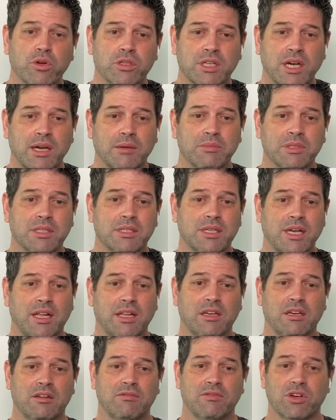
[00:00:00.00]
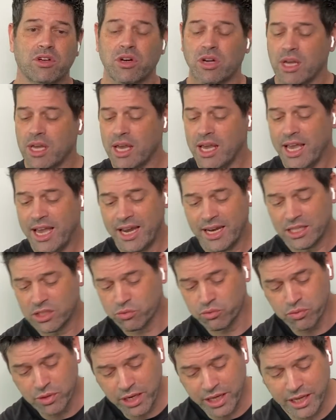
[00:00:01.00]
times teleconverter. And it's
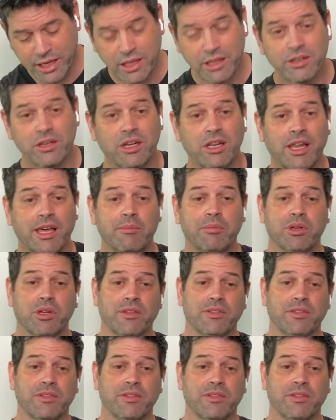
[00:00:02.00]
really clearly labeled on